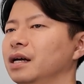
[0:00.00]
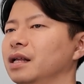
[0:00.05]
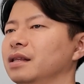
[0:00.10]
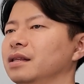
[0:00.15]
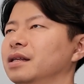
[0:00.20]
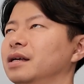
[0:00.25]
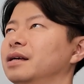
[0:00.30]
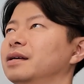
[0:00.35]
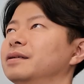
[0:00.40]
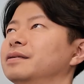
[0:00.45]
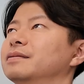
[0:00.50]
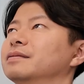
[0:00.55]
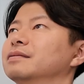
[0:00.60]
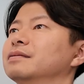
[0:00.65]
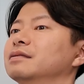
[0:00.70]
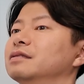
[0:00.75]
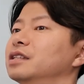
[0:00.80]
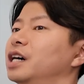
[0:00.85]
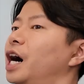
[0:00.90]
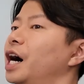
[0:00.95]

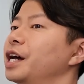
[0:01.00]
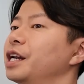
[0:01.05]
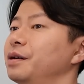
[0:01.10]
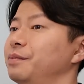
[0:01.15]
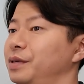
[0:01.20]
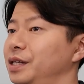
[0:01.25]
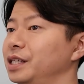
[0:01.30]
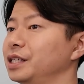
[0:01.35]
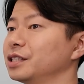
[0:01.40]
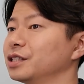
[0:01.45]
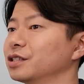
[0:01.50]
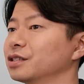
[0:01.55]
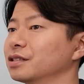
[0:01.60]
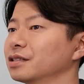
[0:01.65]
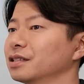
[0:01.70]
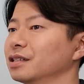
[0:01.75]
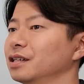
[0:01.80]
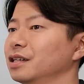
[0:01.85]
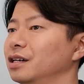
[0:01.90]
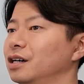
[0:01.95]
than 90
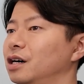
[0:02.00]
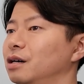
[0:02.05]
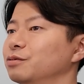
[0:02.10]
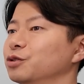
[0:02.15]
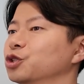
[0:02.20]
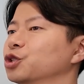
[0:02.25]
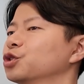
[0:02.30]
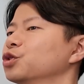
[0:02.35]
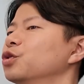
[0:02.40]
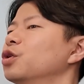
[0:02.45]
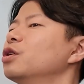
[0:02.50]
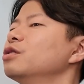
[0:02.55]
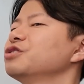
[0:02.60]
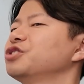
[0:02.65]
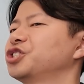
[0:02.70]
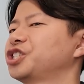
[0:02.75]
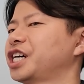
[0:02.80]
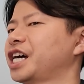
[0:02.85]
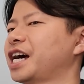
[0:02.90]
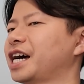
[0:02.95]
minutes of slow
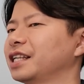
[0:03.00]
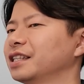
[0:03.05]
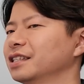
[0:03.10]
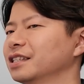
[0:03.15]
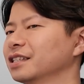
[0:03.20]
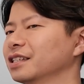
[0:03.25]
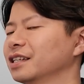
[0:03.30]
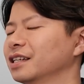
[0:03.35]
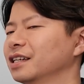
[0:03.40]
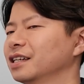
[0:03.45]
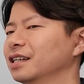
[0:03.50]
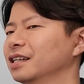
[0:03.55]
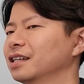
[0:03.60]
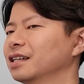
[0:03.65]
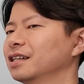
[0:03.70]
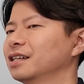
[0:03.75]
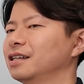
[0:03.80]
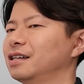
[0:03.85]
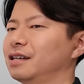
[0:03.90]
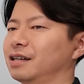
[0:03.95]
chat.
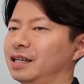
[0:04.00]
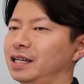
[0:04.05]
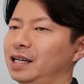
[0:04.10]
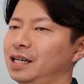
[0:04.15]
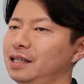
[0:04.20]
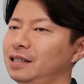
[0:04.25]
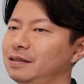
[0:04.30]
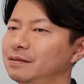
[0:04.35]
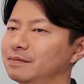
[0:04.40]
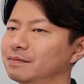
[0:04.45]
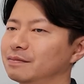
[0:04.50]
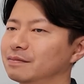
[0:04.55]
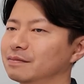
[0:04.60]
Okay?